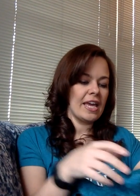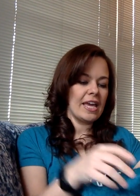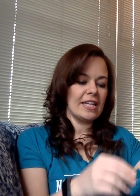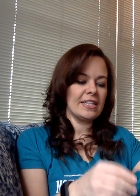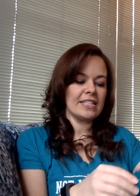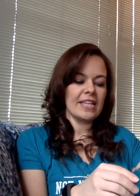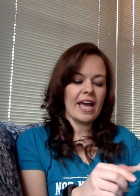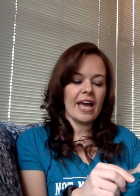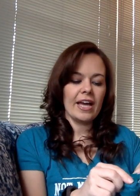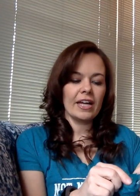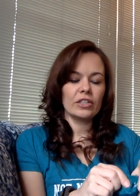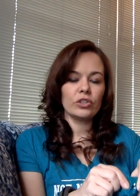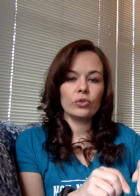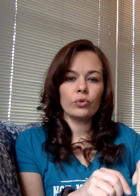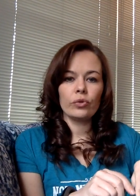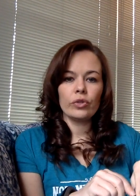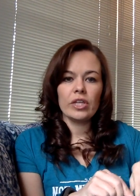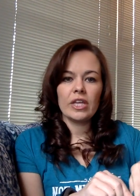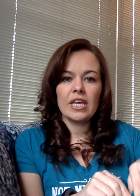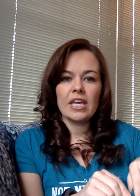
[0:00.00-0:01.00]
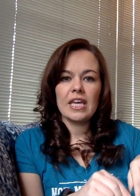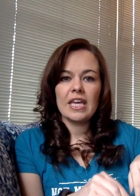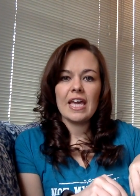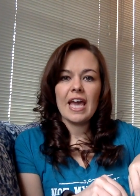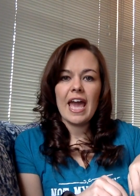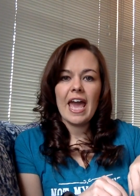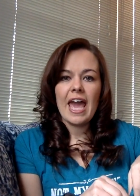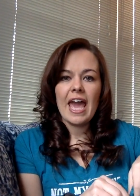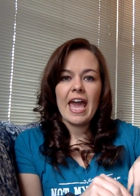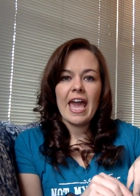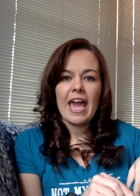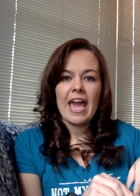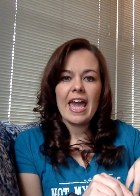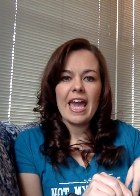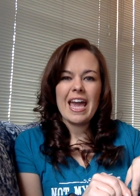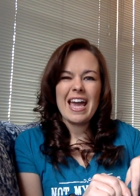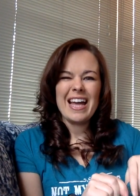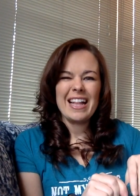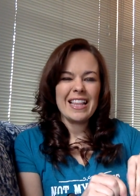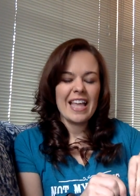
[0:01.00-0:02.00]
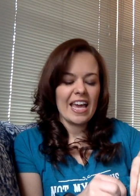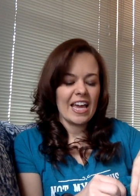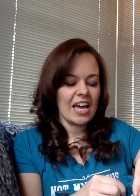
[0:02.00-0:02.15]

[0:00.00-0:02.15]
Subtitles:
It's actually a